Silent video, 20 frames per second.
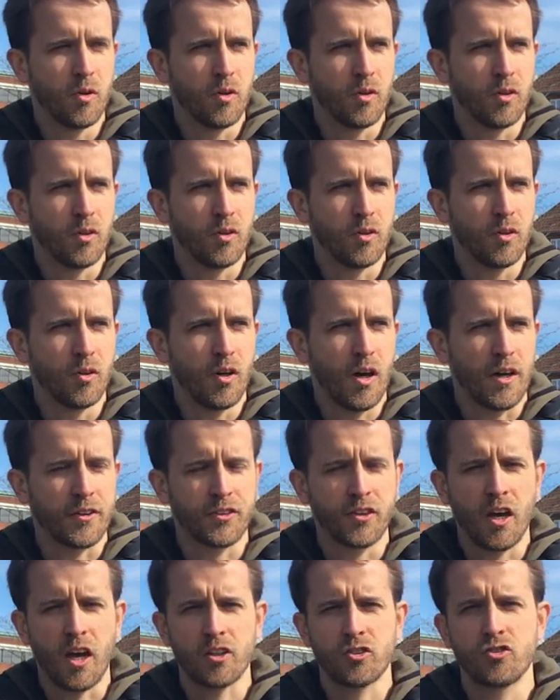uh,
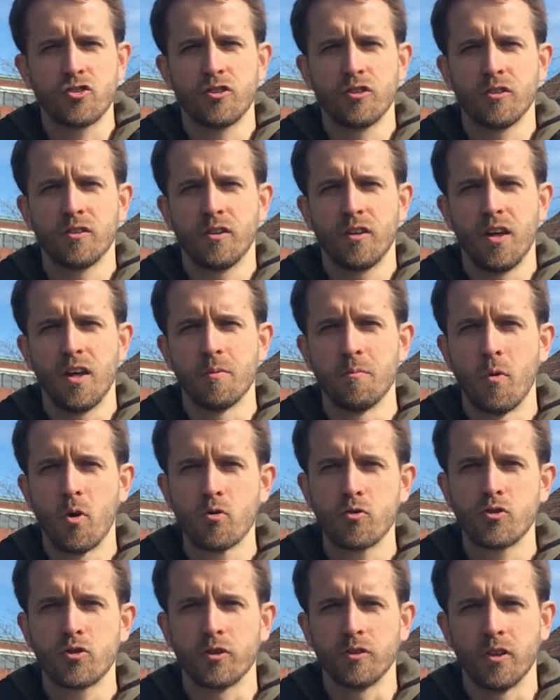attach
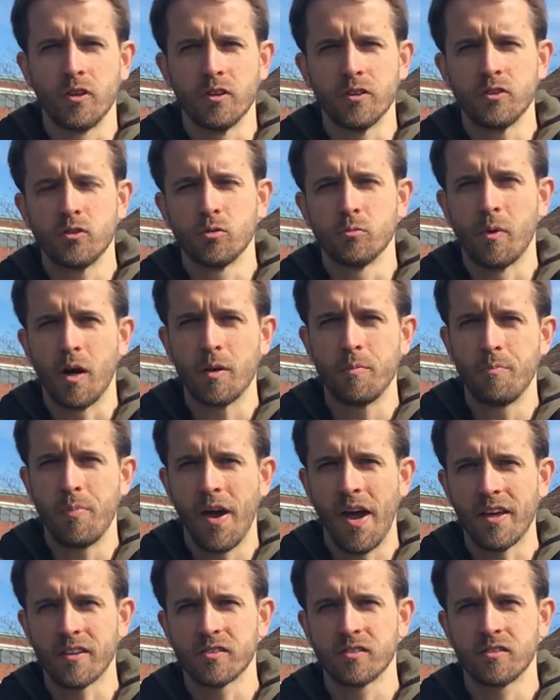emotionally to my
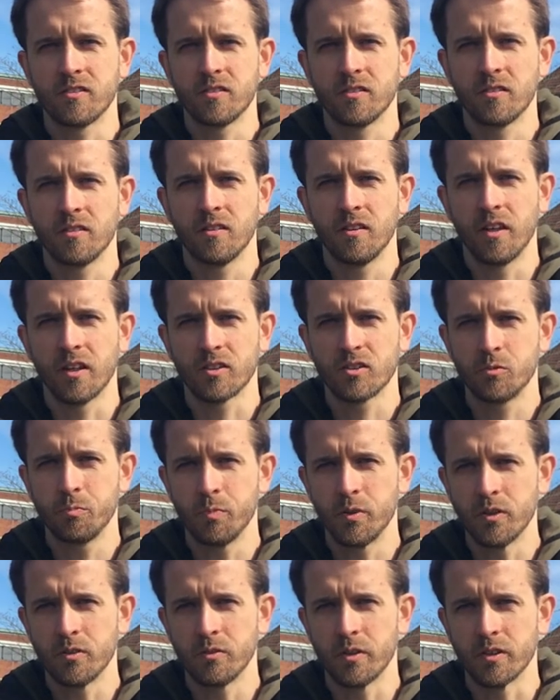past
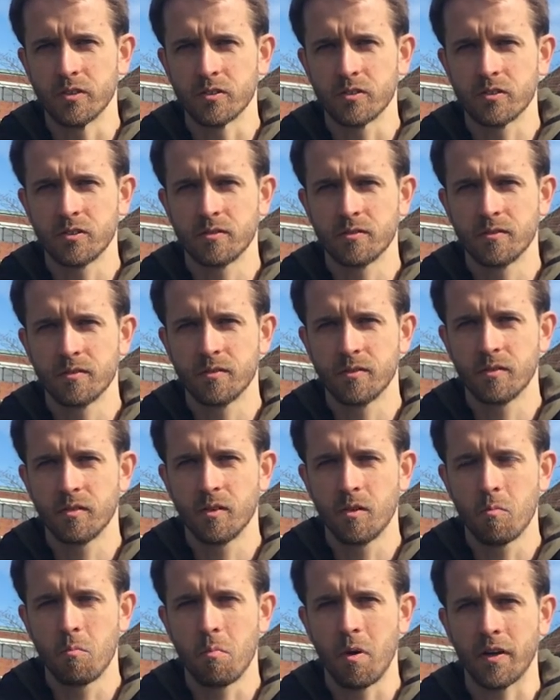experience.
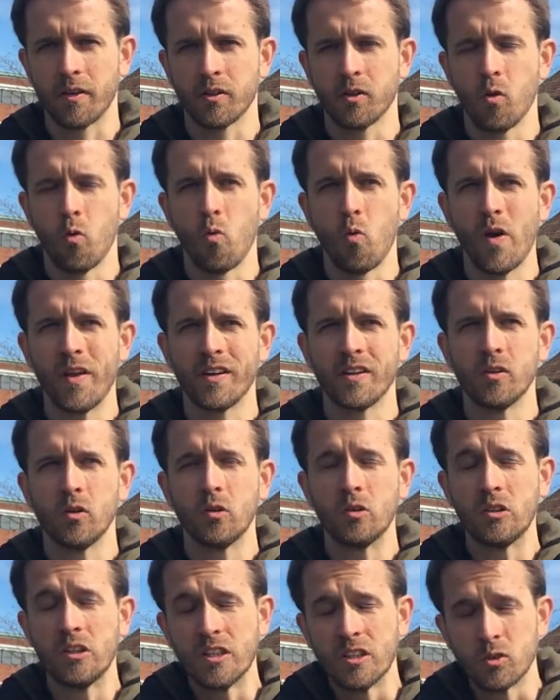But when
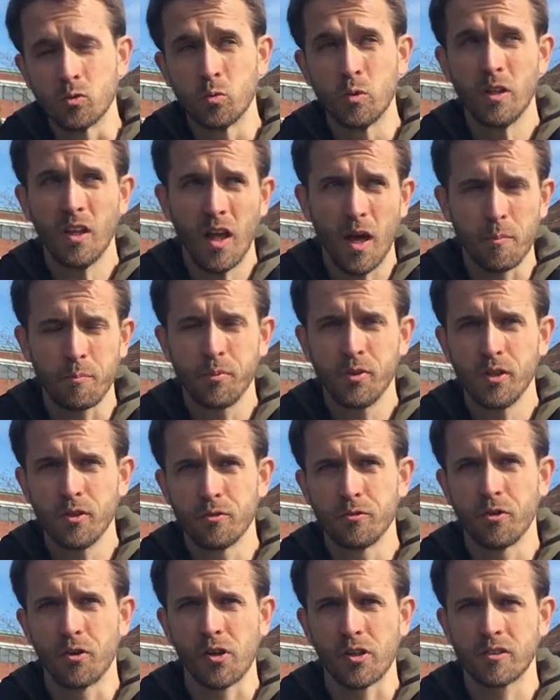it will
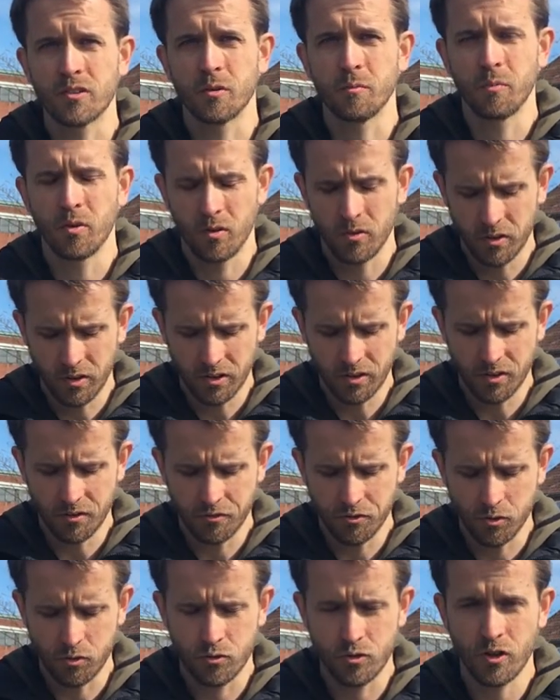appear, for example, in the
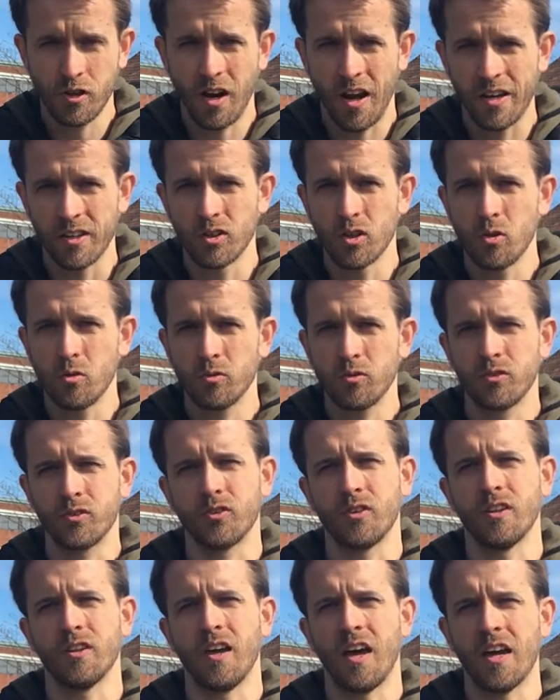future, I know
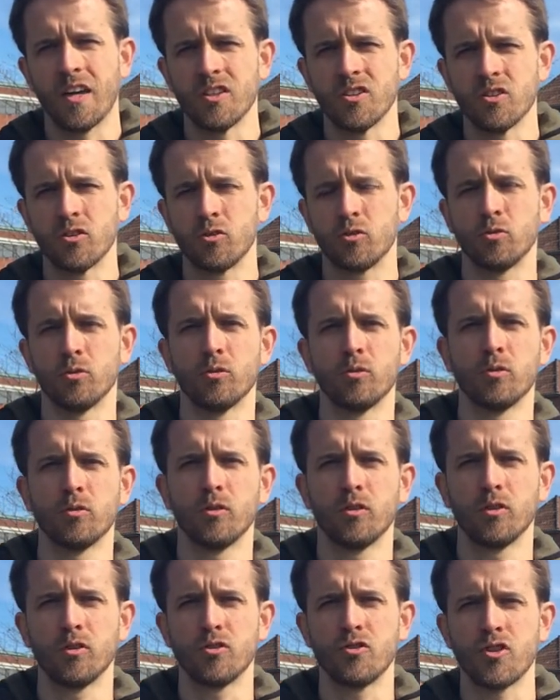then I need to
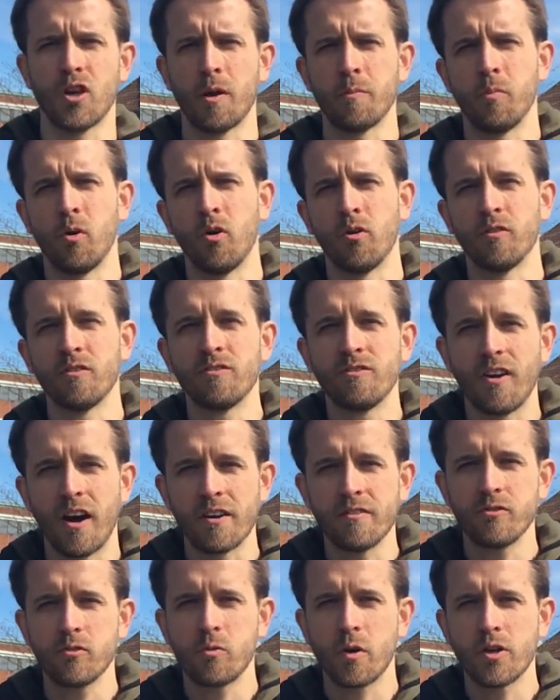jump on
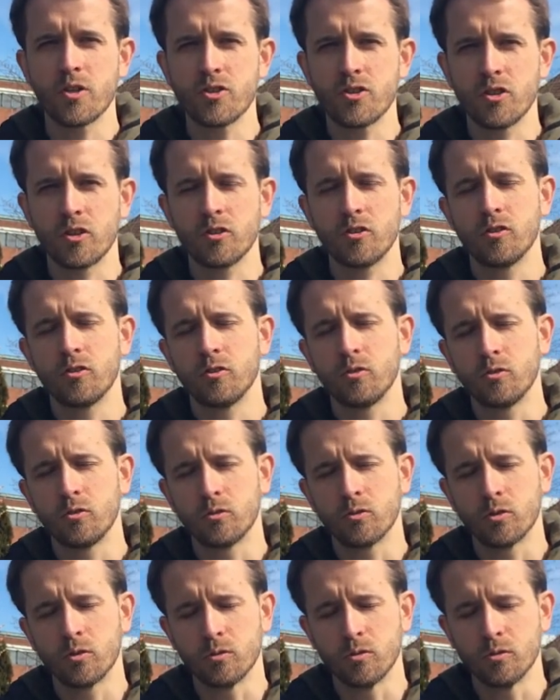five questions
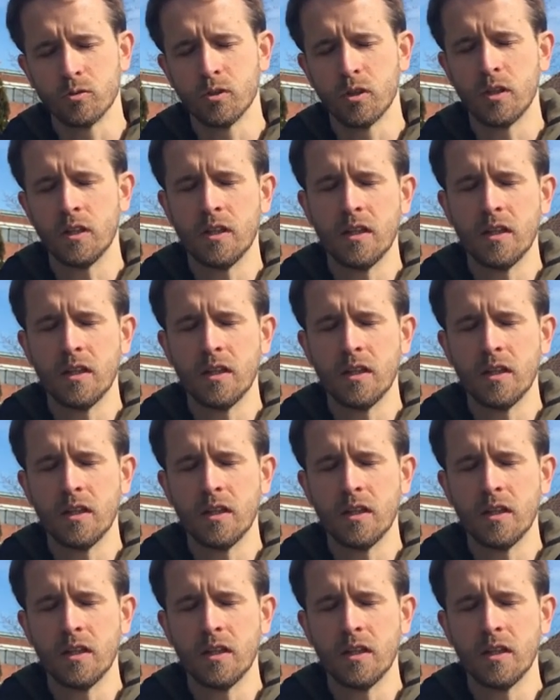to